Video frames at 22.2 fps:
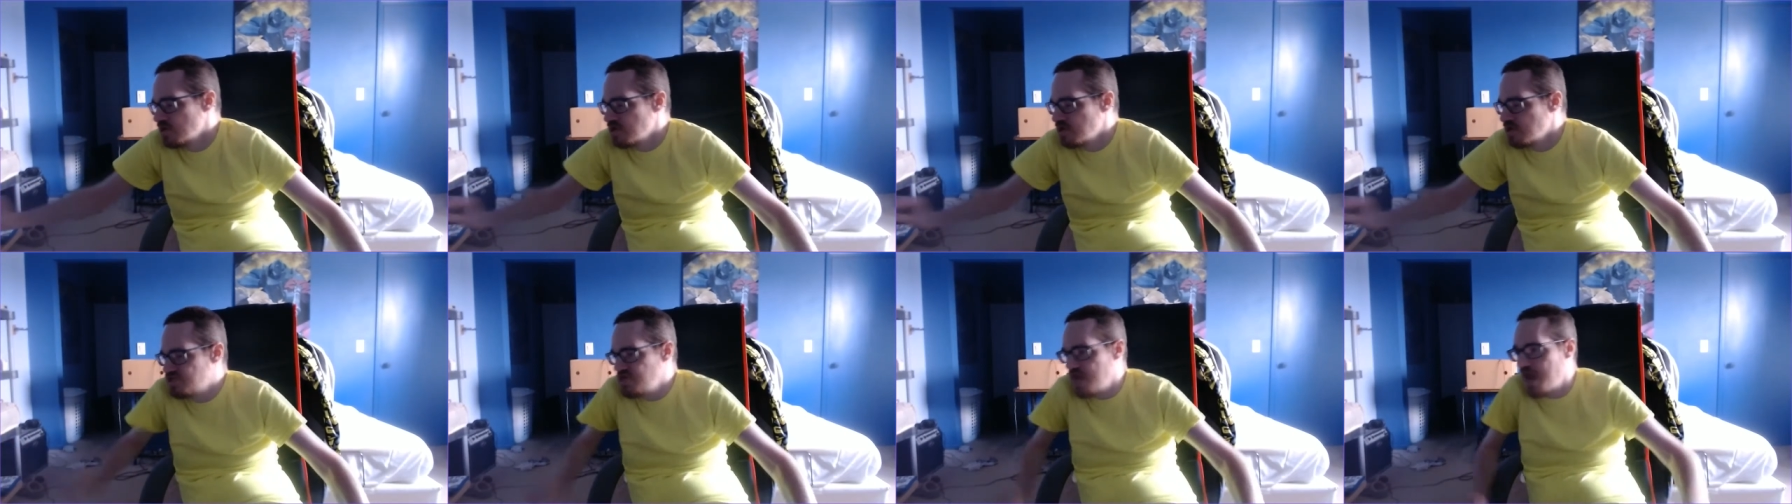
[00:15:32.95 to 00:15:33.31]

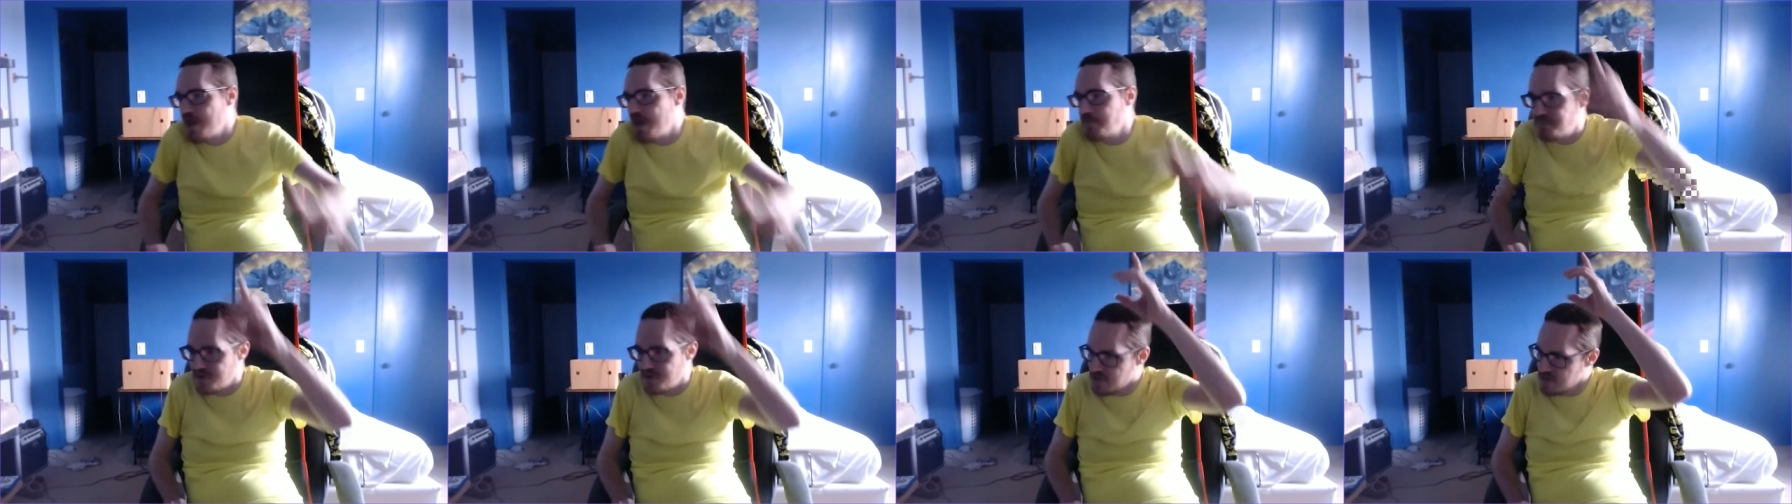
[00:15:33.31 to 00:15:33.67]

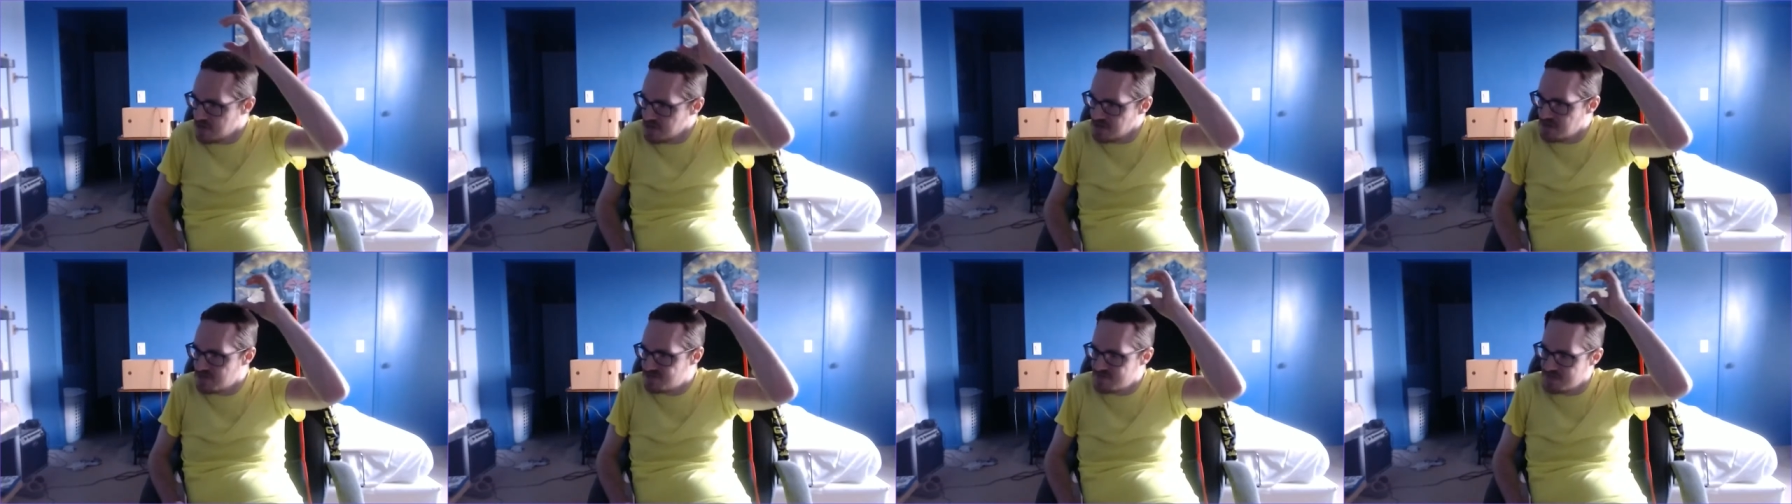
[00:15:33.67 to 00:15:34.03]

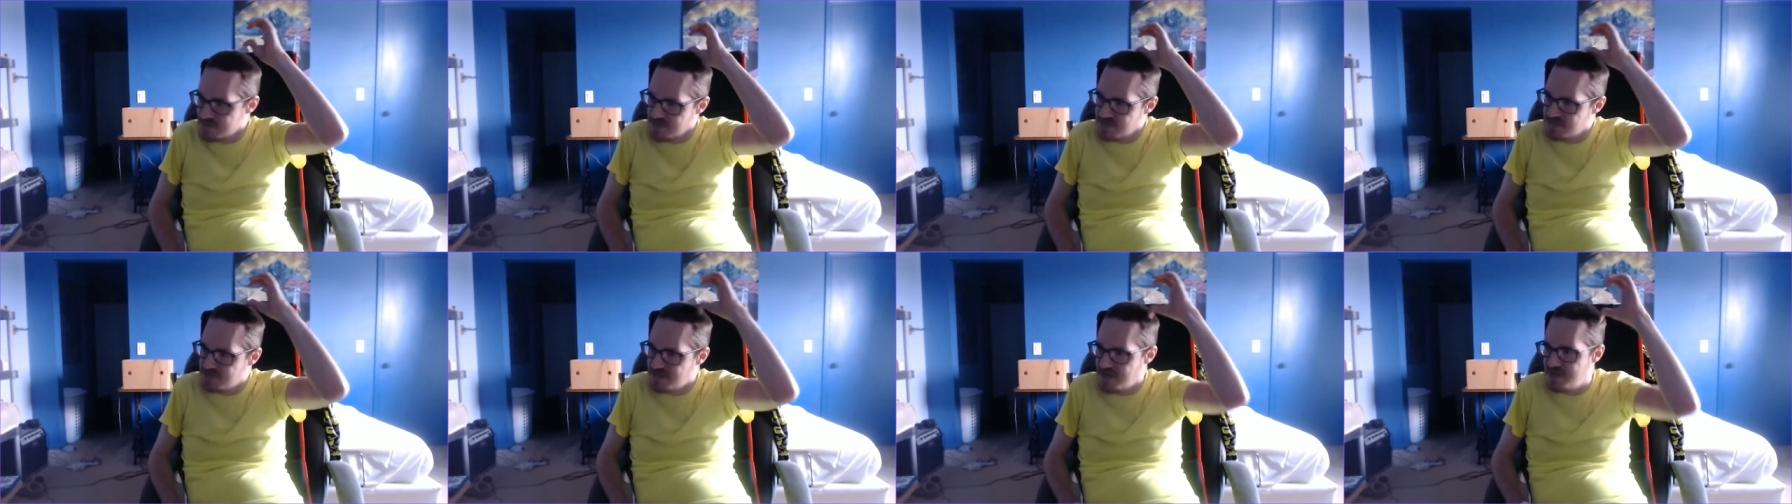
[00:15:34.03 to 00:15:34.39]
Japanese
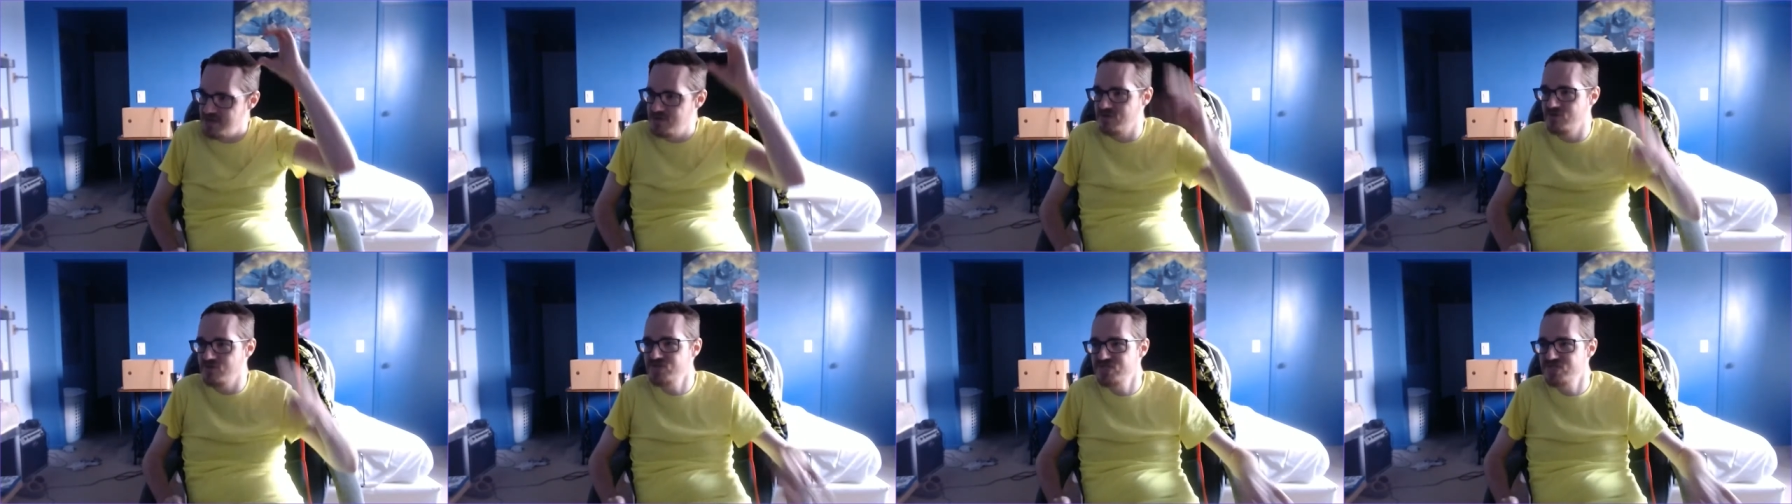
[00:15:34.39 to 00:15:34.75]

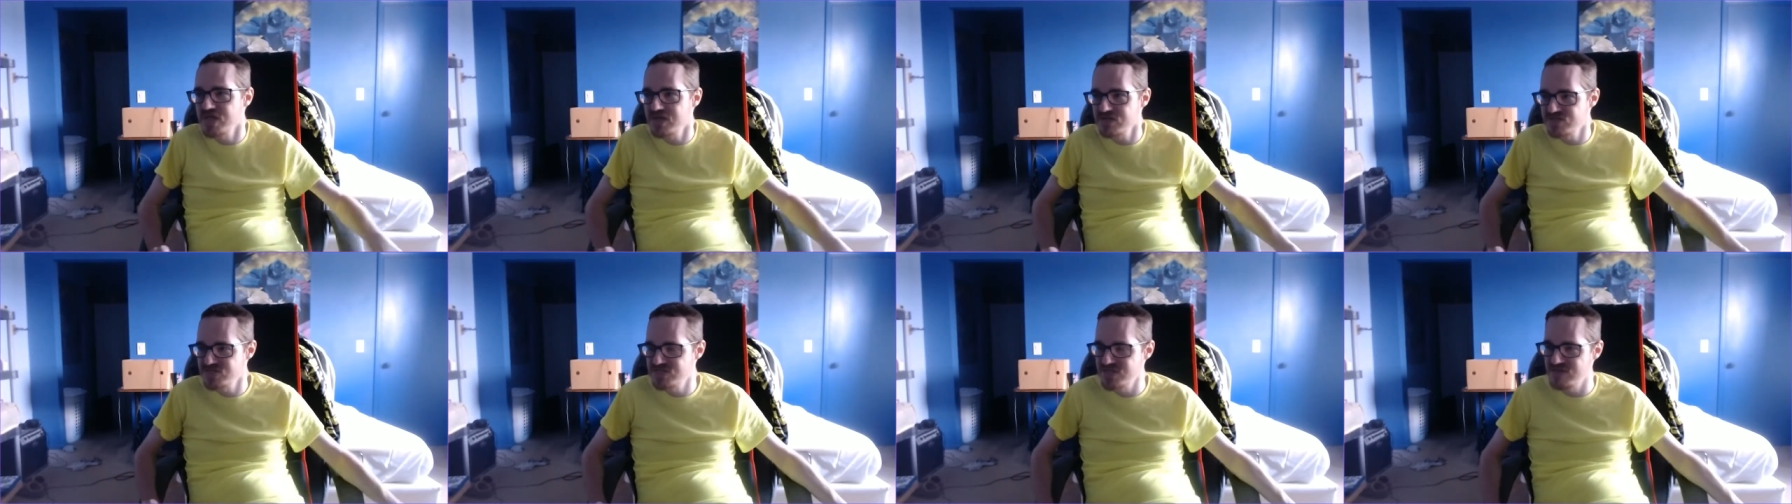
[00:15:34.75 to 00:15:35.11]
Nintendo
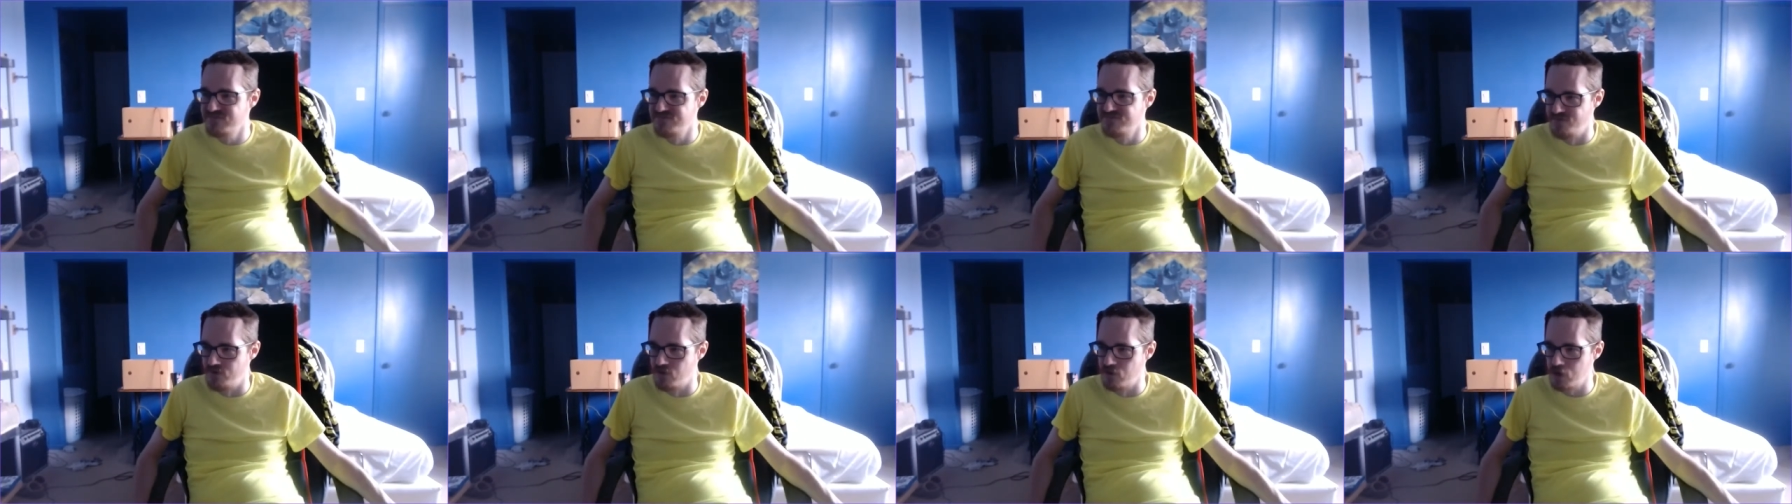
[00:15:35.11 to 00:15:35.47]

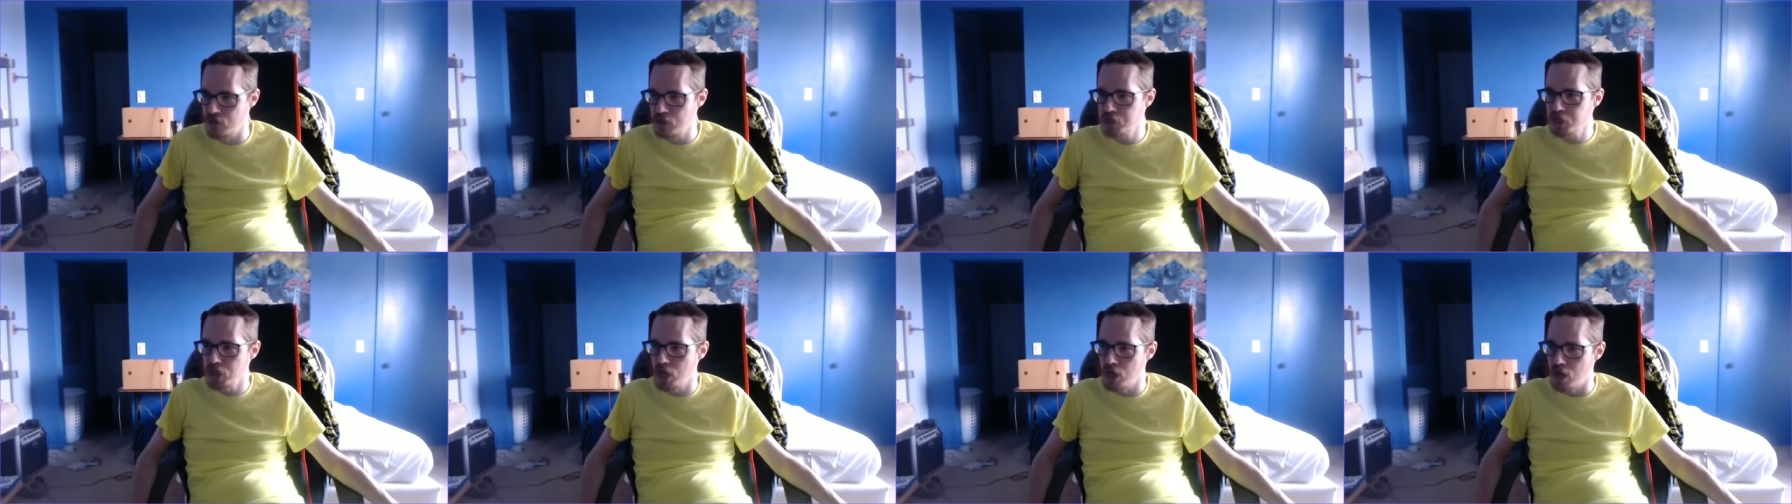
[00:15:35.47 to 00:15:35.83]
64
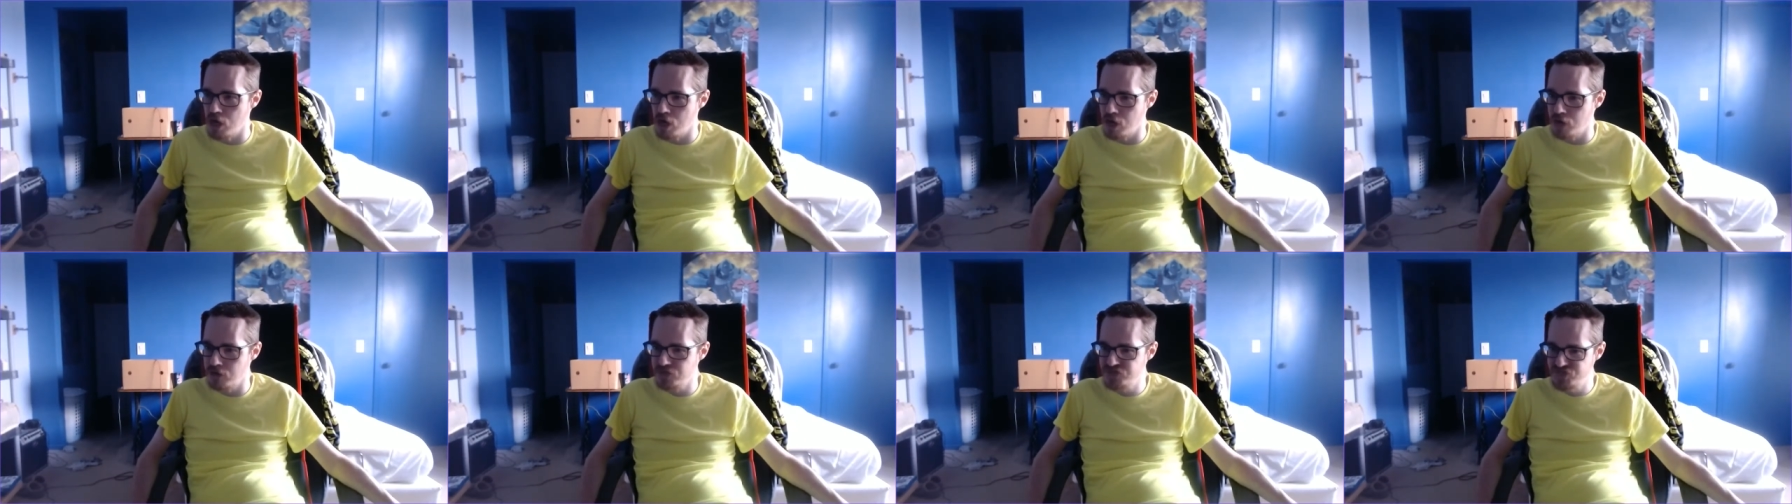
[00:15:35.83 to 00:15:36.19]

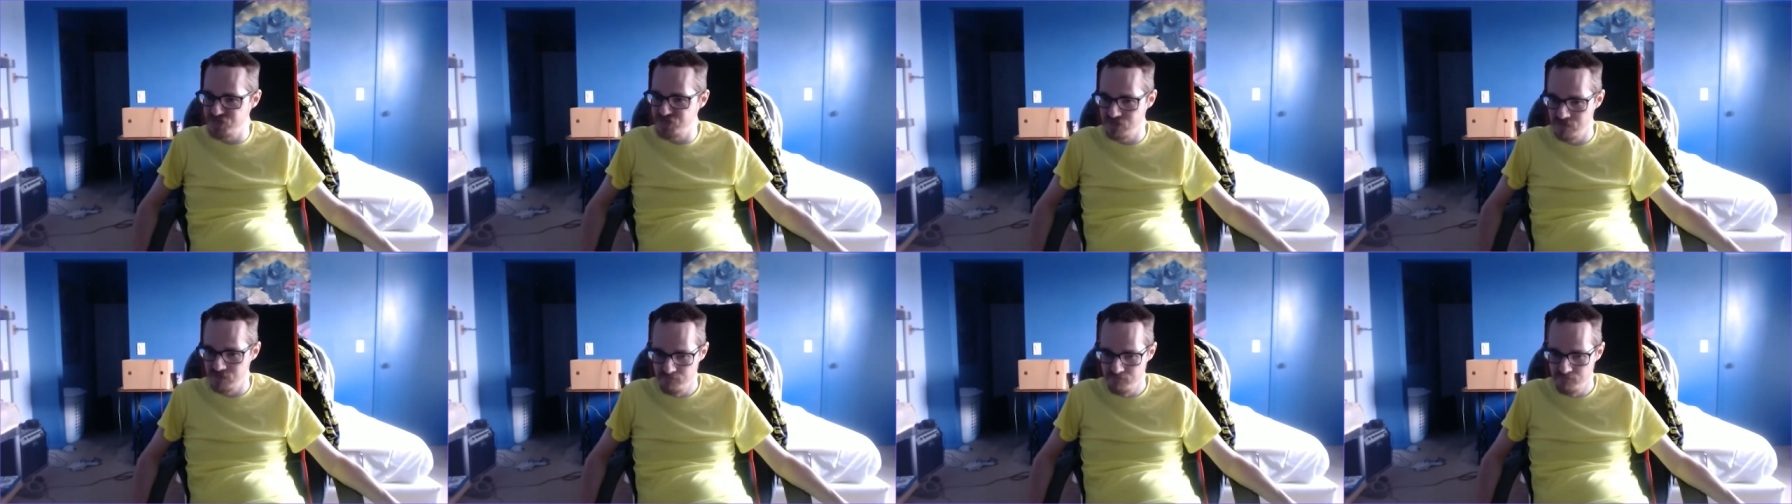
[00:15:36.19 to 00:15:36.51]
carts.